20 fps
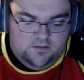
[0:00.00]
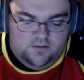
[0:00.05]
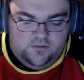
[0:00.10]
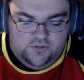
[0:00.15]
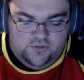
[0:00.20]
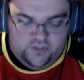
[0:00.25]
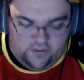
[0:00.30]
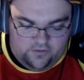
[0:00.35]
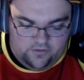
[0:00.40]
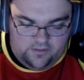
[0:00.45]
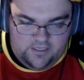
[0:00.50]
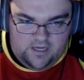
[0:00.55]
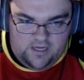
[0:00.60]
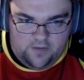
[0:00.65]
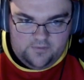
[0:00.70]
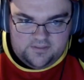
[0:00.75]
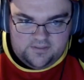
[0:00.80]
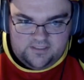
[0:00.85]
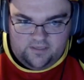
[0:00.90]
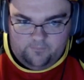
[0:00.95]
Generally, I
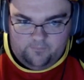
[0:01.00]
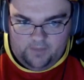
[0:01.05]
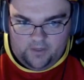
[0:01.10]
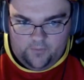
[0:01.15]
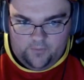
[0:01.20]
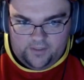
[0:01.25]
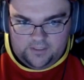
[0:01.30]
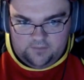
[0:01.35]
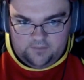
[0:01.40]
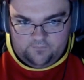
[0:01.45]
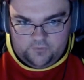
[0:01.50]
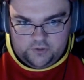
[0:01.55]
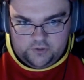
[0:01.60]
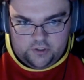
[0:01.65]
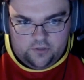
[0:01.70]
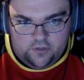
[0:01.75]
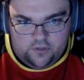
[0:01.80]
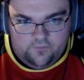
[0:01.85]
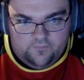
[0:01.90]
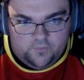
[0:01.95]
would save my Awaken for
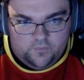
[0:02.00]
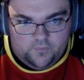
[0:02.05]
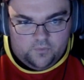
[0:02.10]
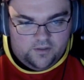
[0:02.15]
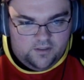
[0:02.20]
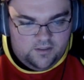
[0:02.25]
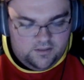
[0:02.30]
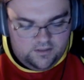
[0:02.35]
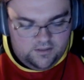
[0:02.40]
turn 4,